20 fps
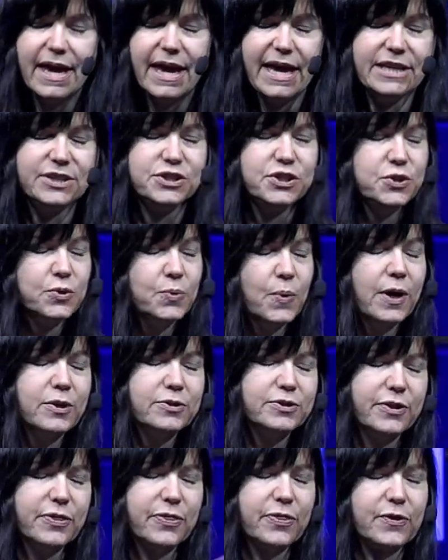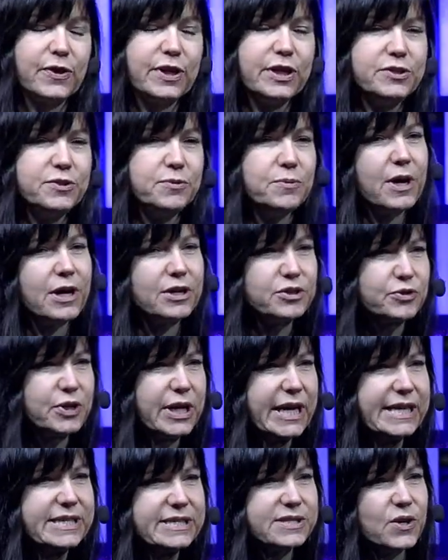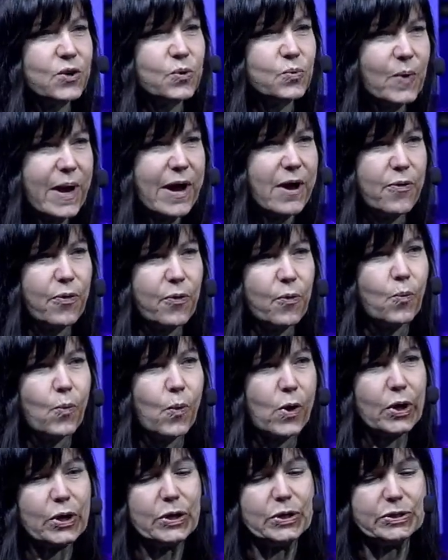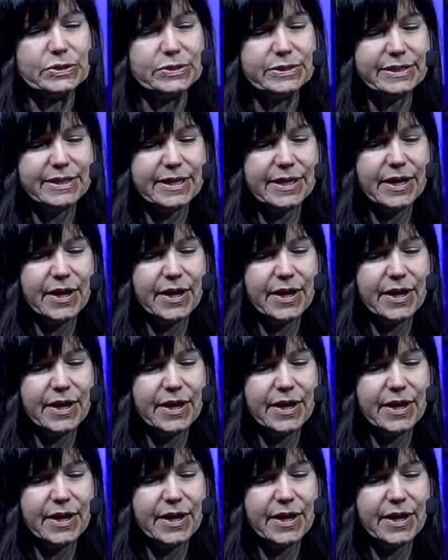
in 232 countries around the world